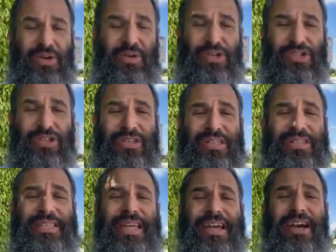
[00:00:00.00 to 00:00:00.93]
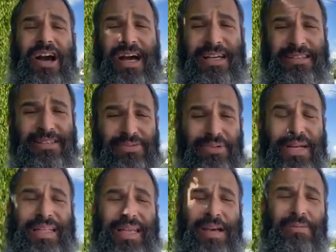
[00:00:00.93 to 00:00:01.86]
We should say, God,
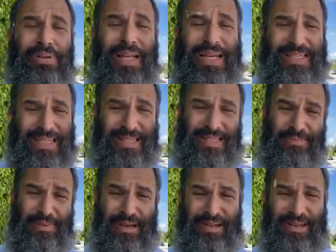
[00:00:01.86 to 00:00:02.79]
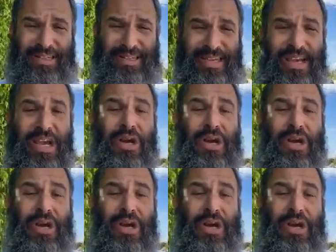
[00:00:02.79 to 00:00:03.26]
rain down blessings upon us.